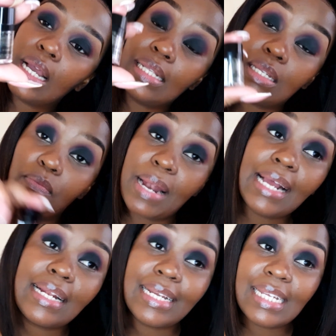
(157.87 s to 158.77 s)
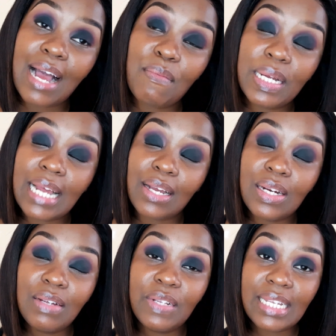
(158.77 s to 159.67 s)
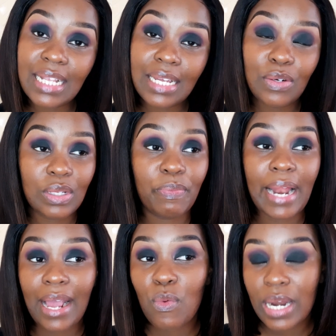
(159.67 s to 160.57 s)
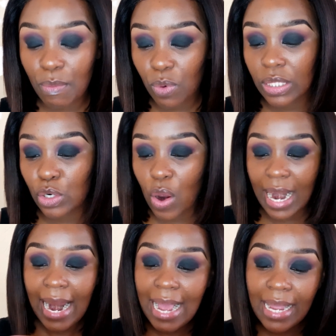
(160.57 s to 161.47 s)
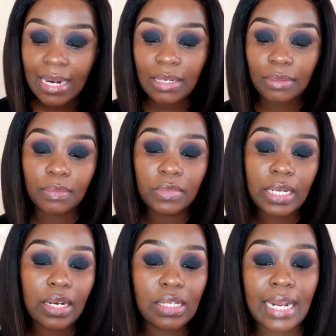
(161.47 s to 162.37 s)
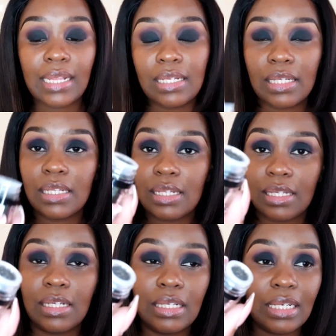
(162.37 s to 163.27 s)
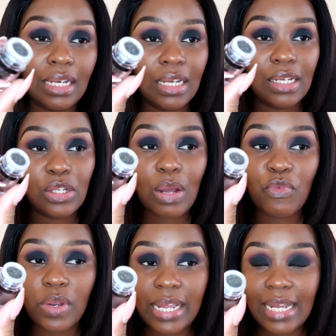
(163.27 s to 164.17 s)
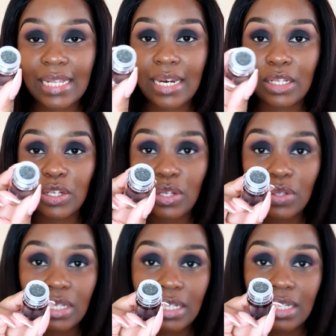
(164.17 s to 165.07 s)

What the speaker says: It's black glitter, but I couldn't even tell that it was black when I bought it online. It looks like this. So I'm really excited to use it